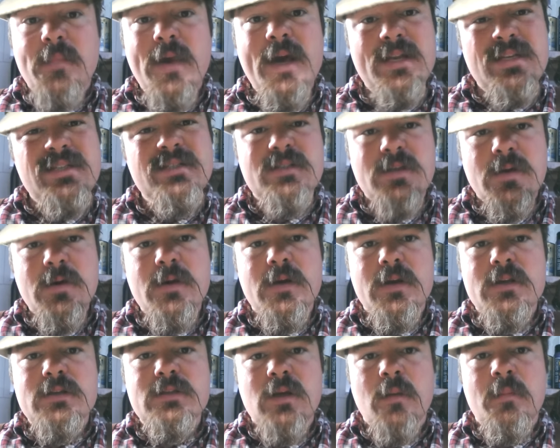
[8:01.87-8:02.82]
bad. He's
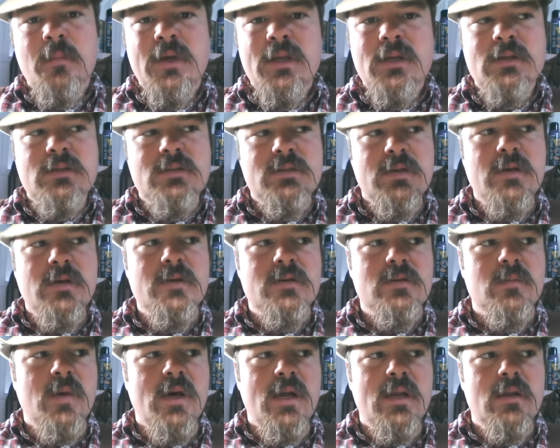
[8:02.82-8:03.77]
serious. I mean, he's
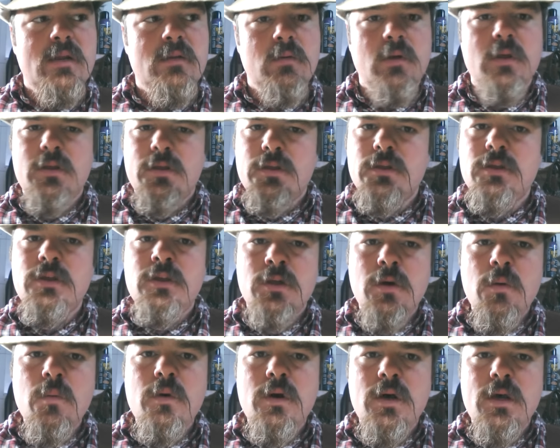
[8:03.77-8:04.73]
serious about it. Well, you
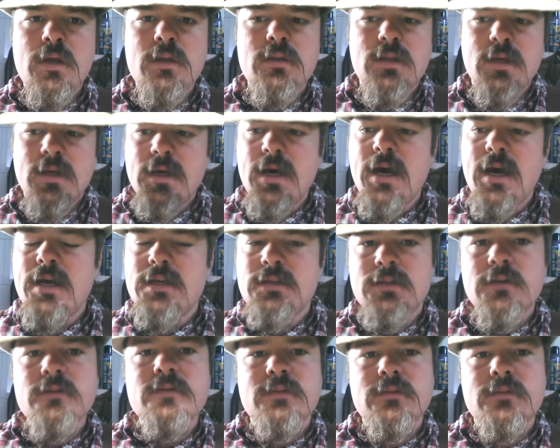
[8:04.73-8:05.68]
know what? The guys,
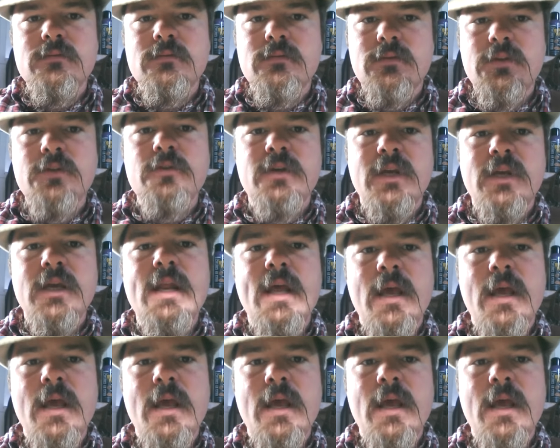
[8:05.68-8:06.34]
you'll get